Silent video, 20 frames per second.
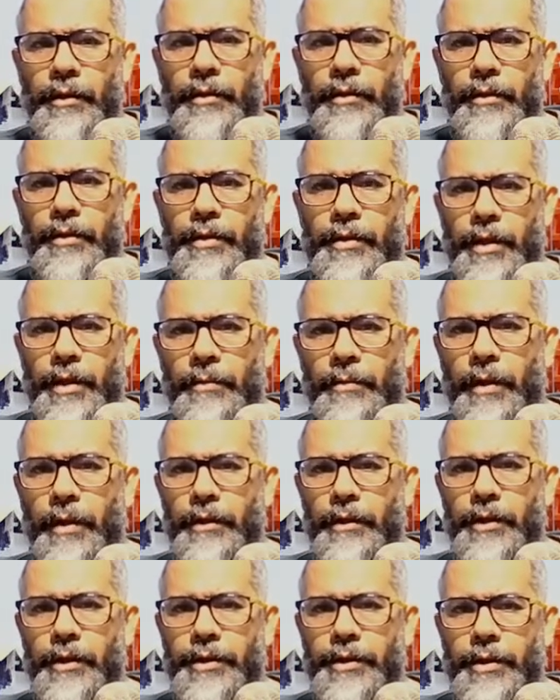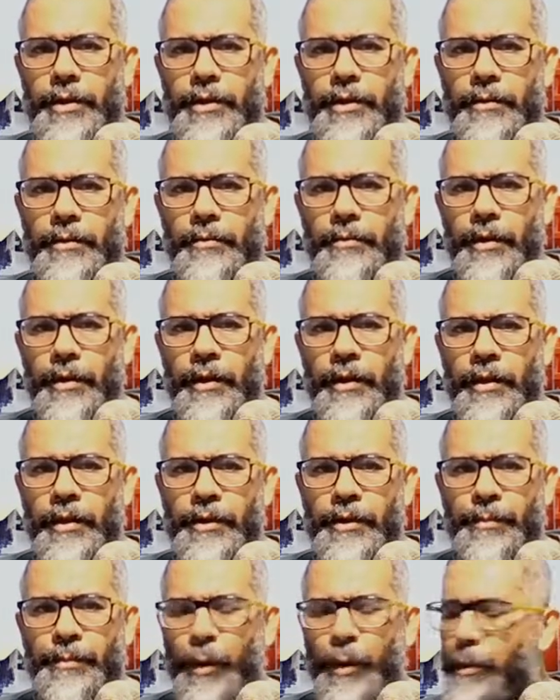some other system
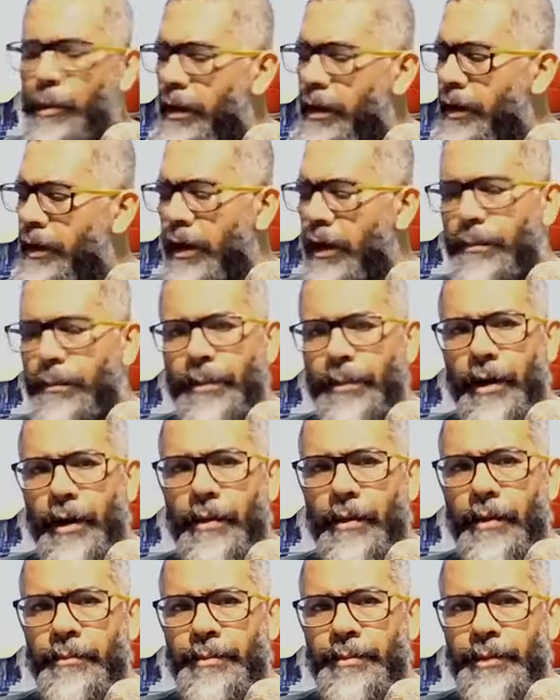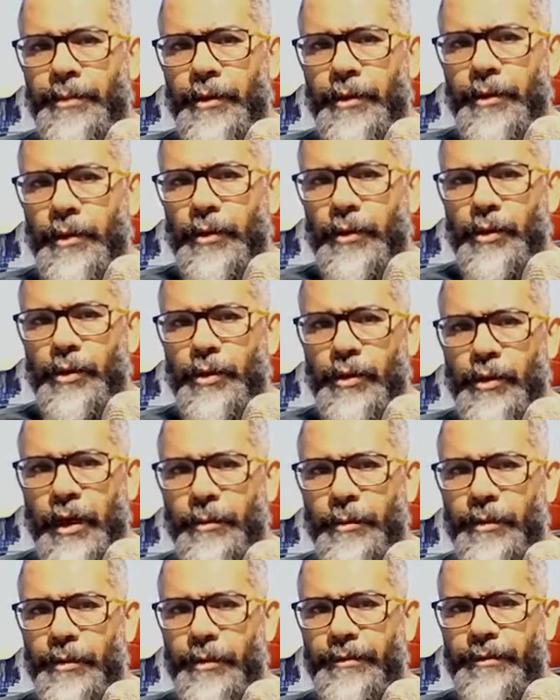is providing a pump to the
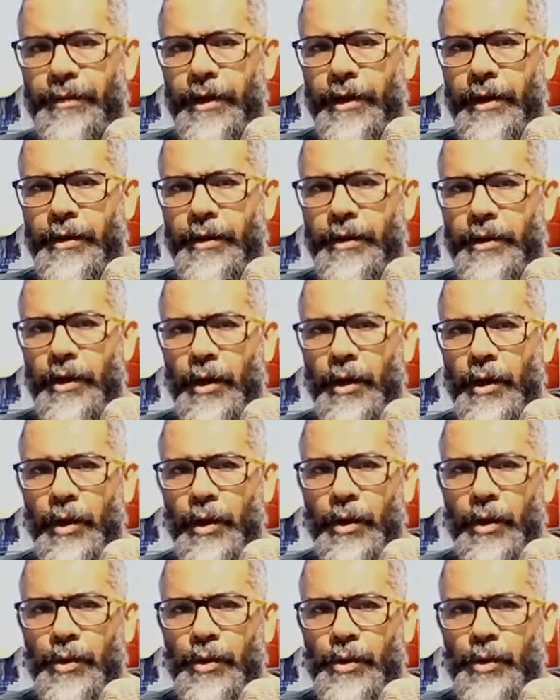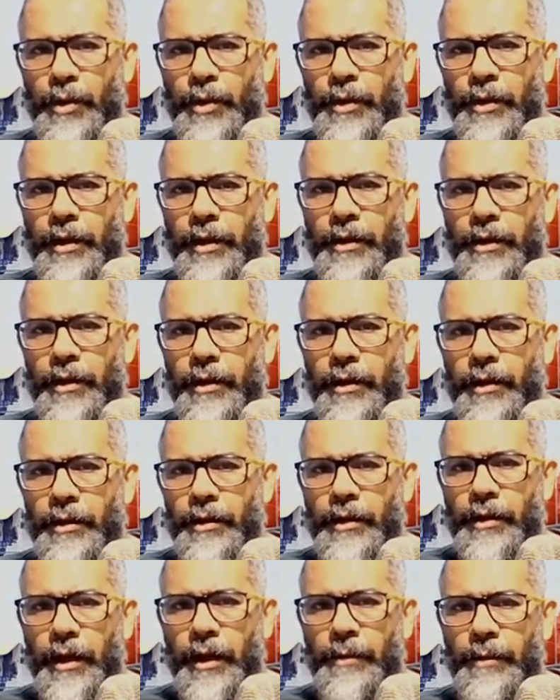amplifier, so that
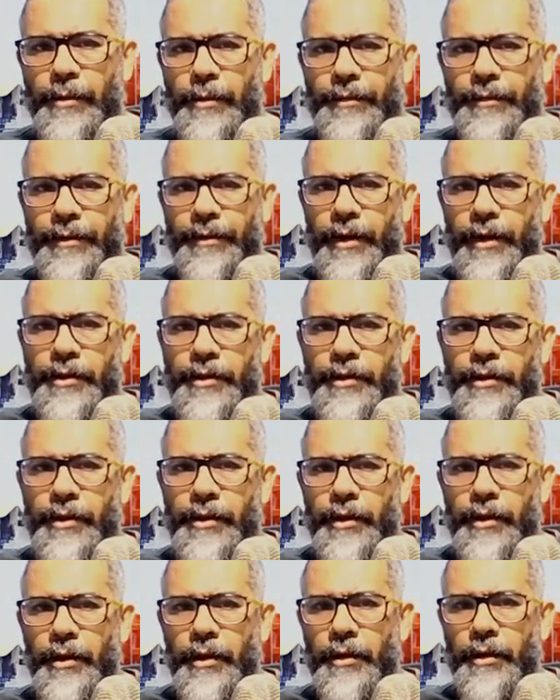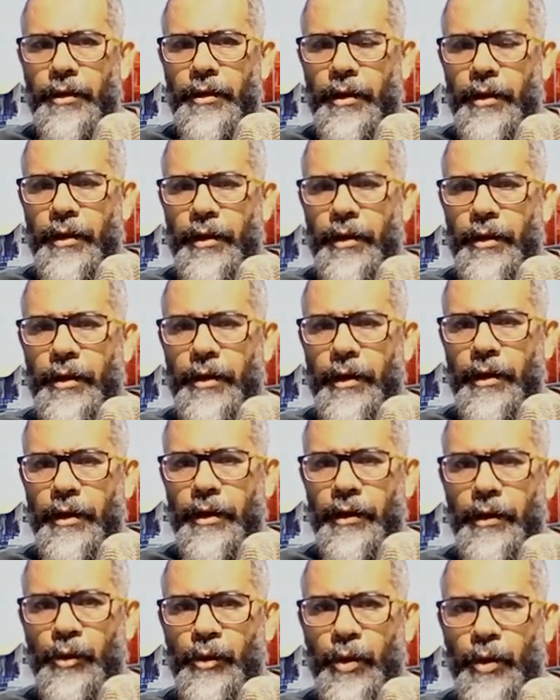the amplifier
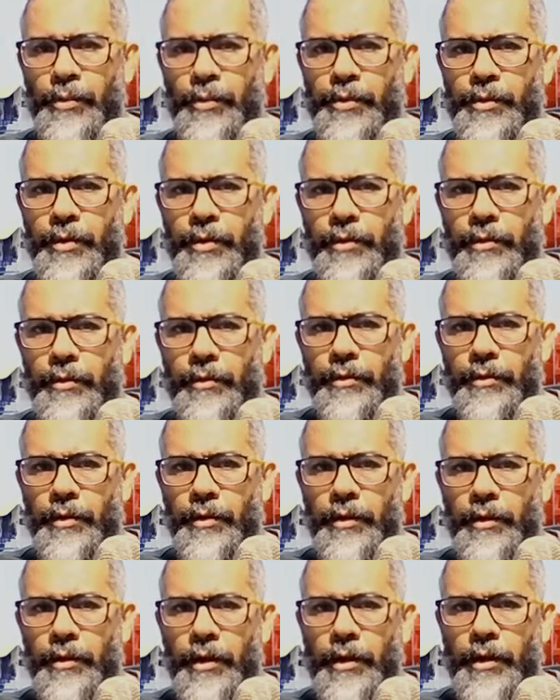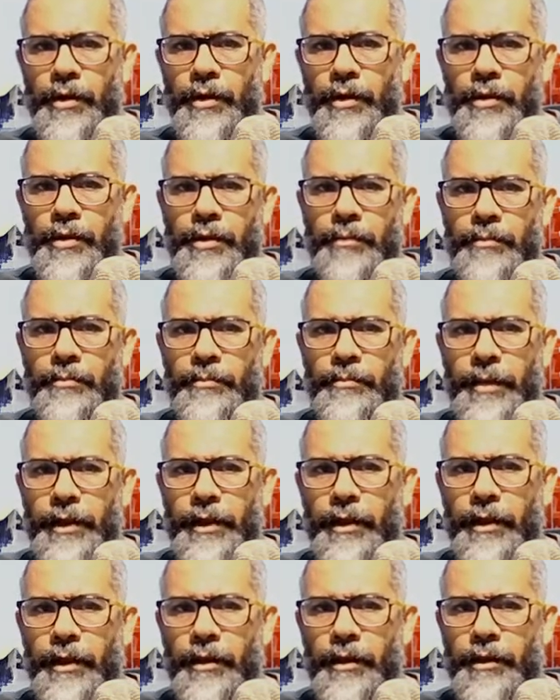atoms is
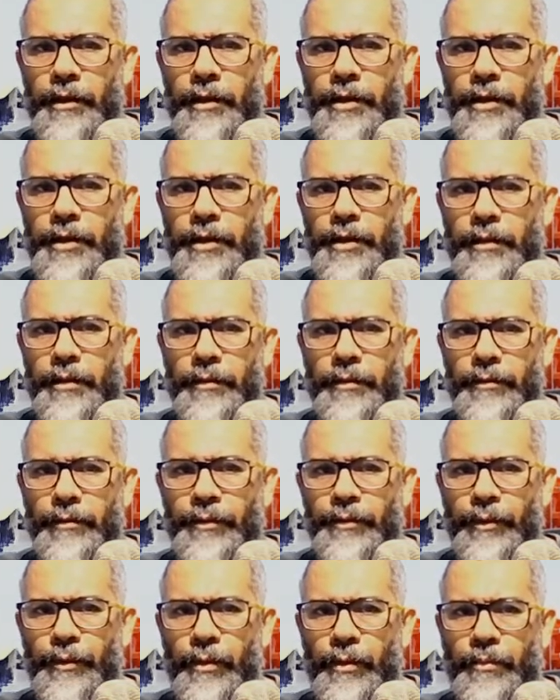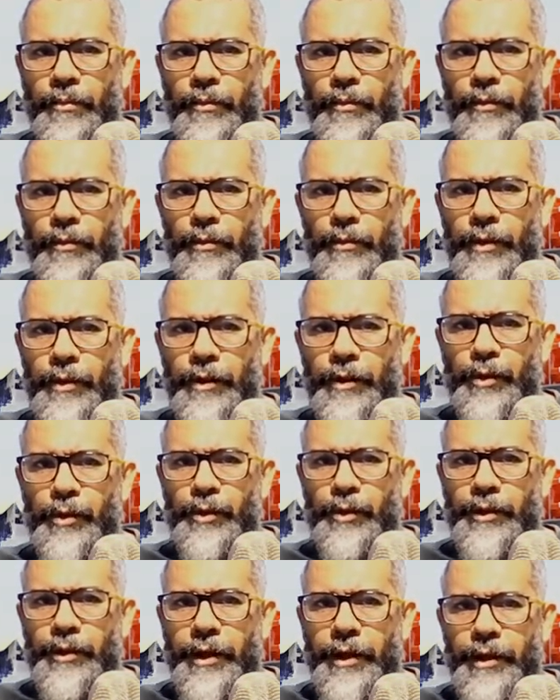making this from 1
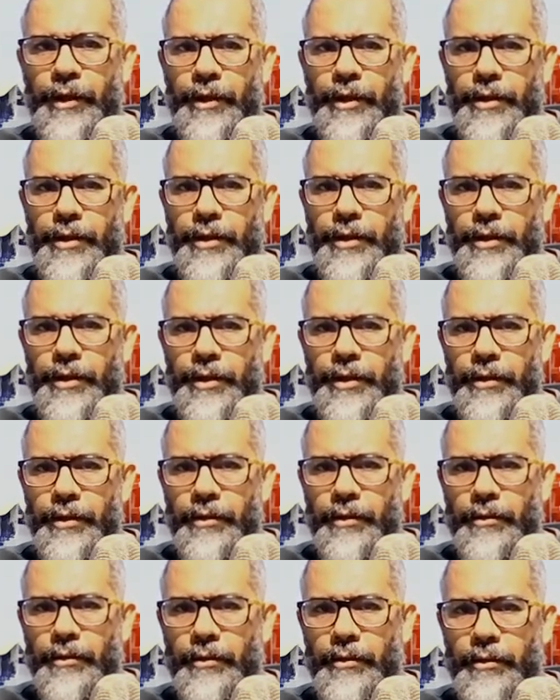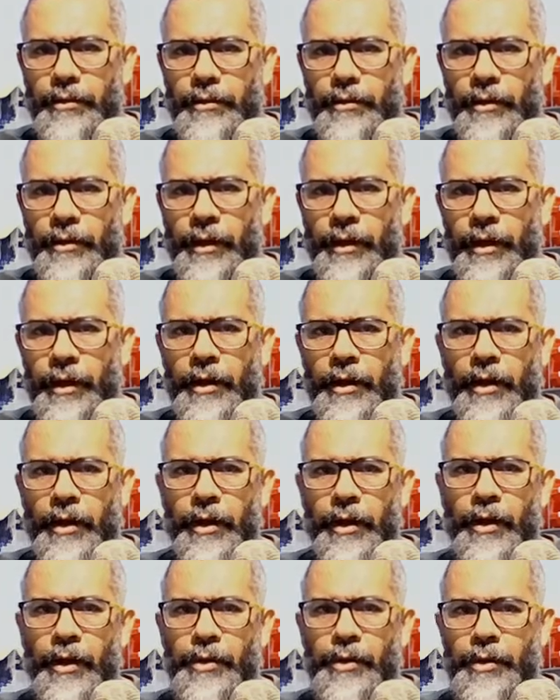to 3 transition. Okay,
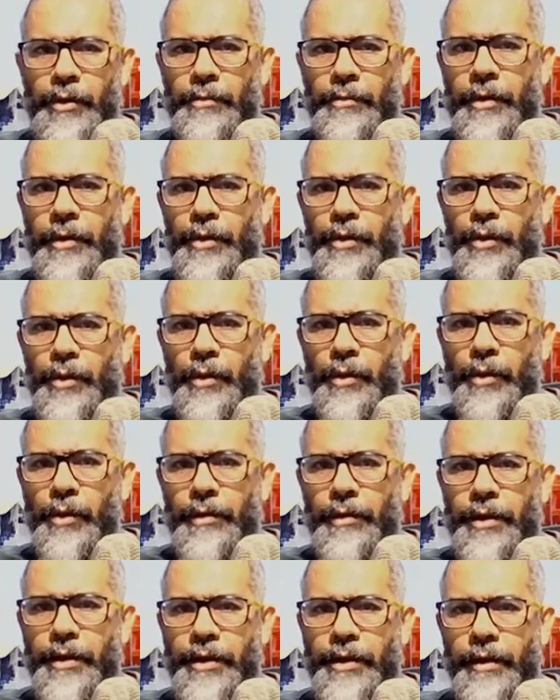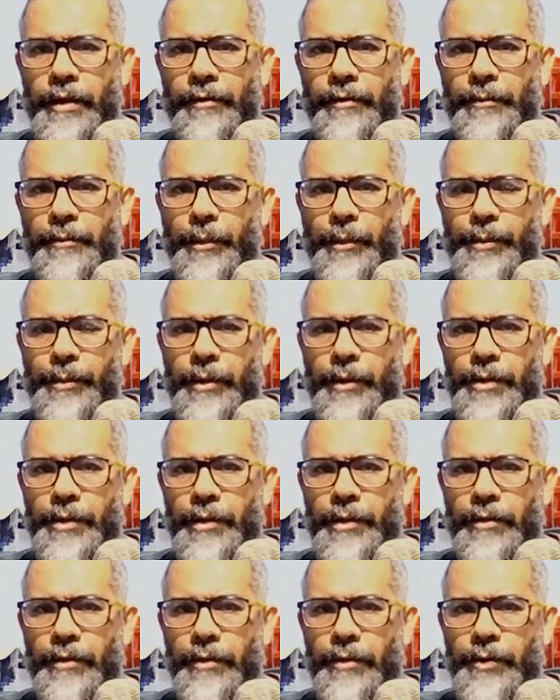so that means you always have a
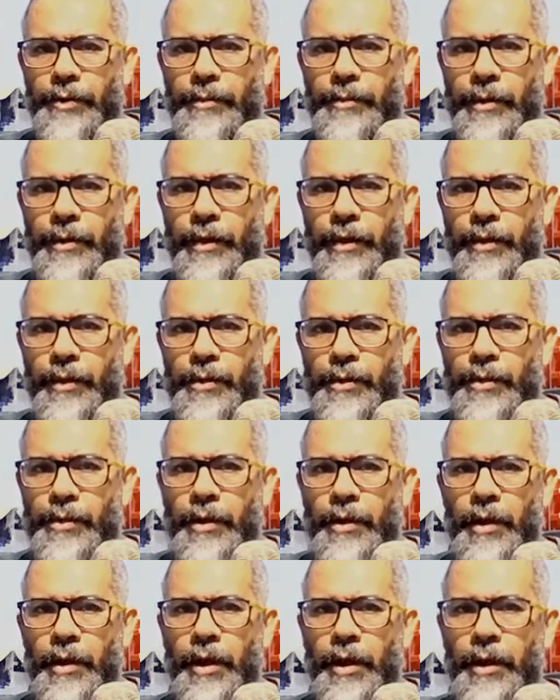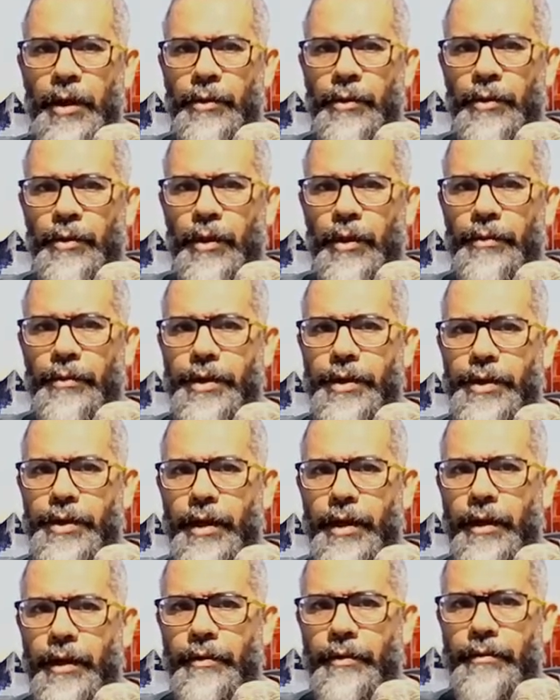population inversion, because you will
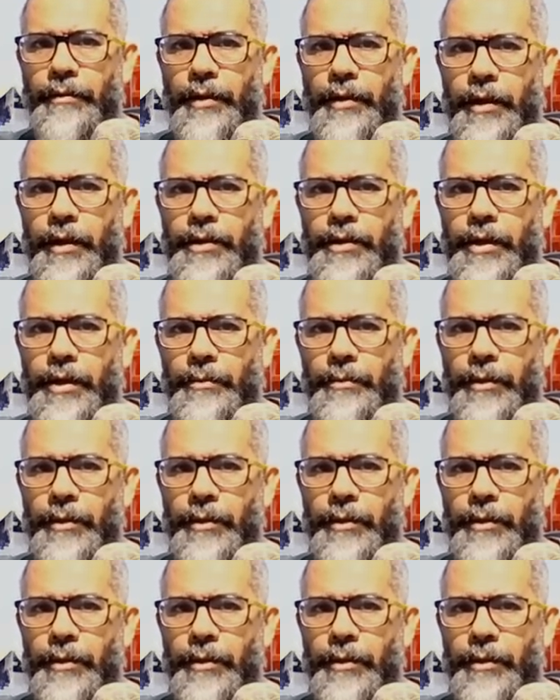always have some